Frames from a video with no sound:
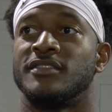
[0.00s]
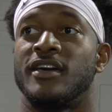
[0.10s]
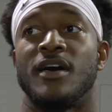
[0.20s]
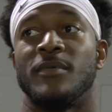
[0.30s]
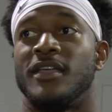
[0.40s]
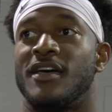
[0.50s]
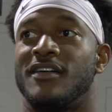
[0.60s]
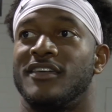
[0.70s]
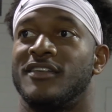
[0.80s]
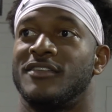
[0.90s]
They're coming
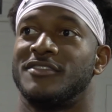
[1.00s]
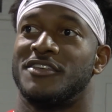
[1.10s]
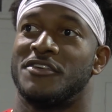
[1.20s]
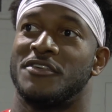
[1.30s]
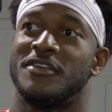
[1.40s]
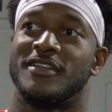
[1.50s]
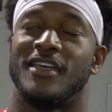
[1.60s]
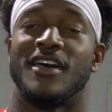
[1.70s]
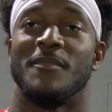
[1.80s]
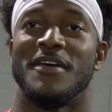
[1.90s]
downhill, so
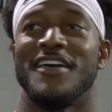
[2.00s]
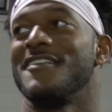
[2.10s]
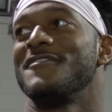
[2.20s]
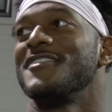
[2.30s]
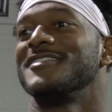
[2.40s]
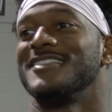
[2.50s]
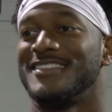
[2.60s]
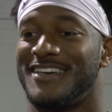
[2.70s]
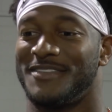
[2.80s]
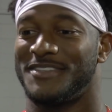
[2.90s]
they come in head
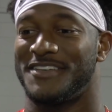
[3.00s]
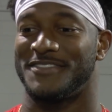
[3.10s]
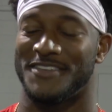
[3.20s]
first type stuff.